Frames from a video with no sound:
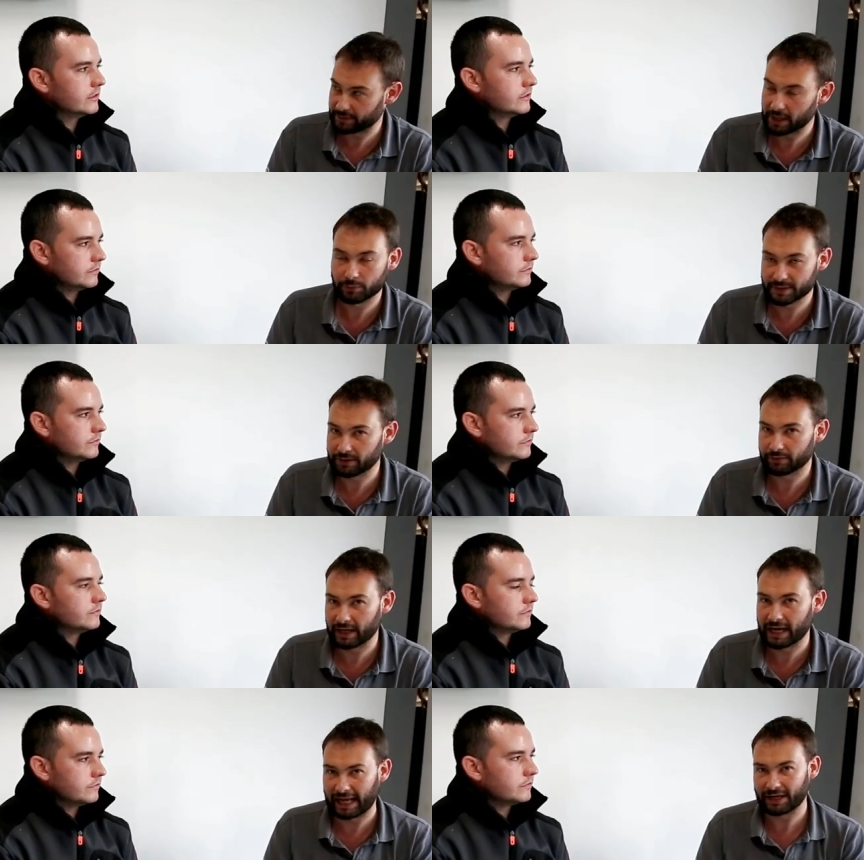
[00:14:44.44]
Speaker 1: 100% on
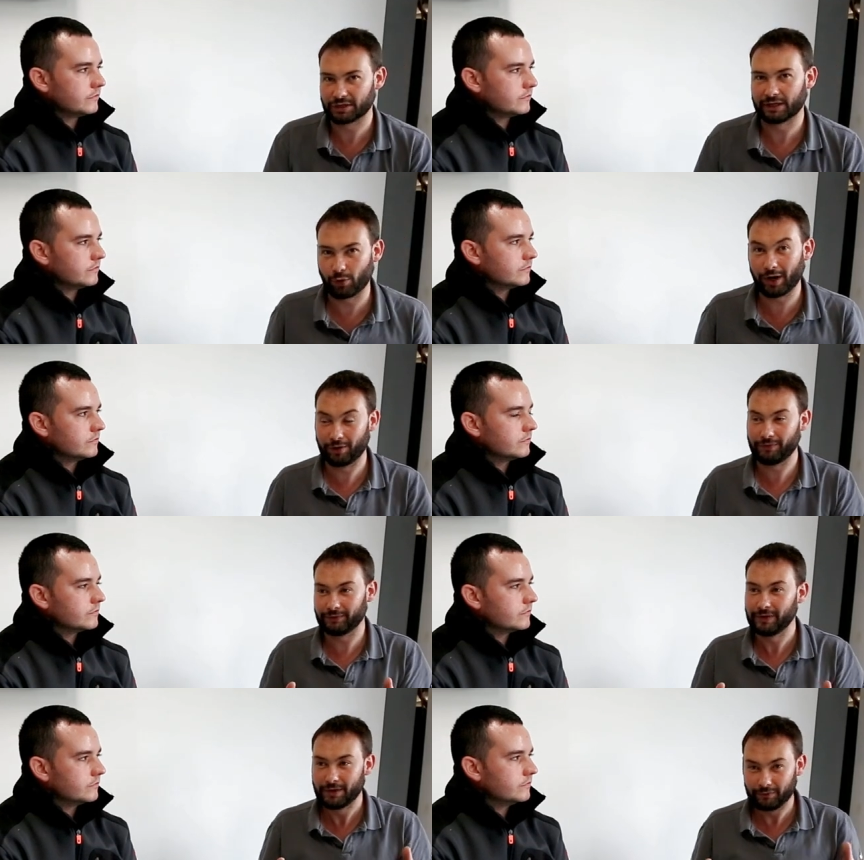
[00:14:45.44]
that, and actually quite
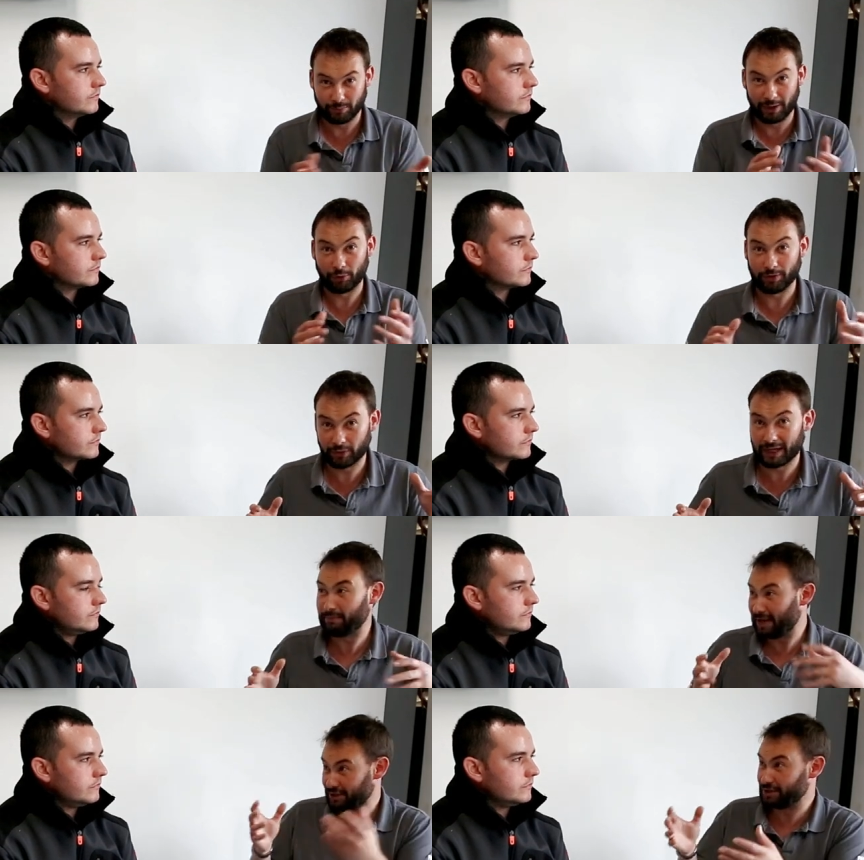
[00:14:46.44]
often, from my point of view,
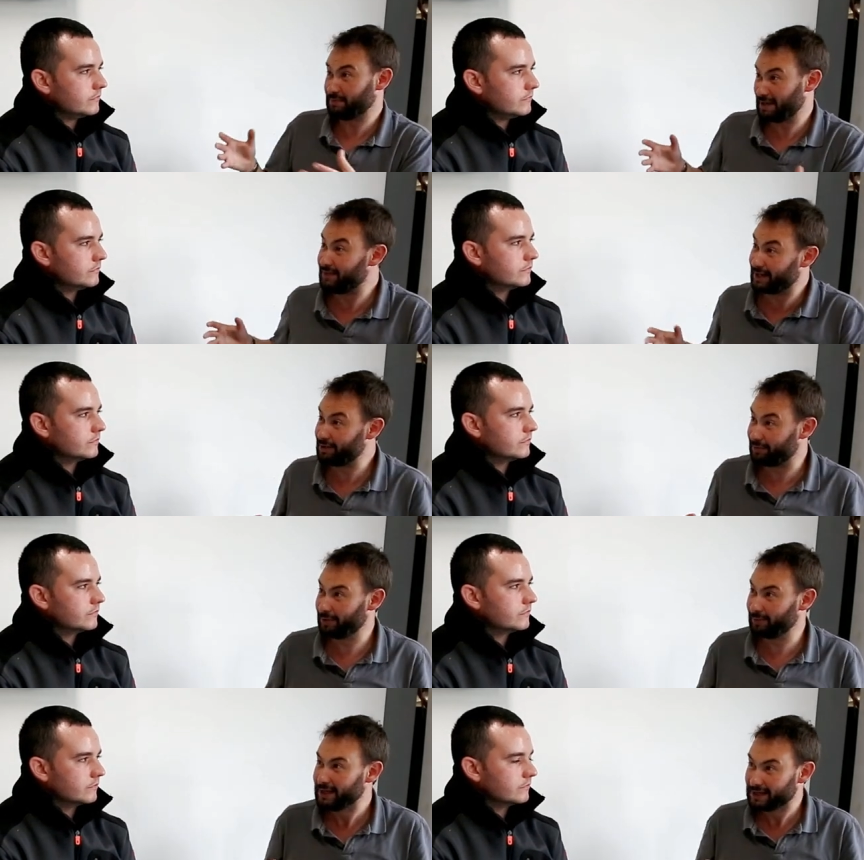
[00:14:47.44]
again, managing the PVD
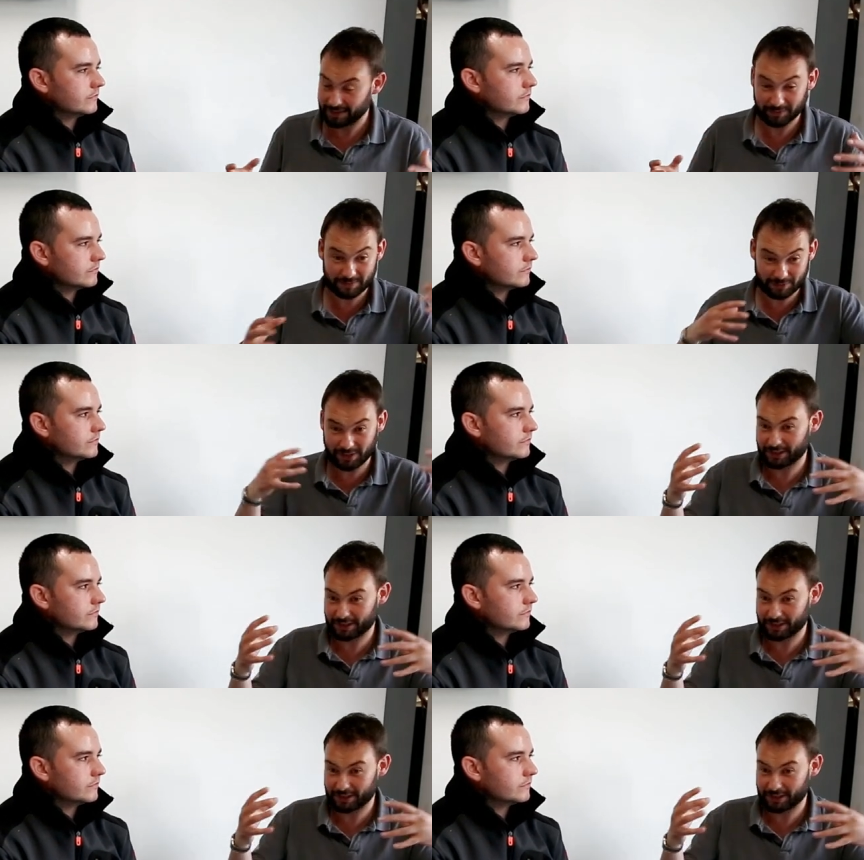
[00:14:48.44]
group, sometimes there are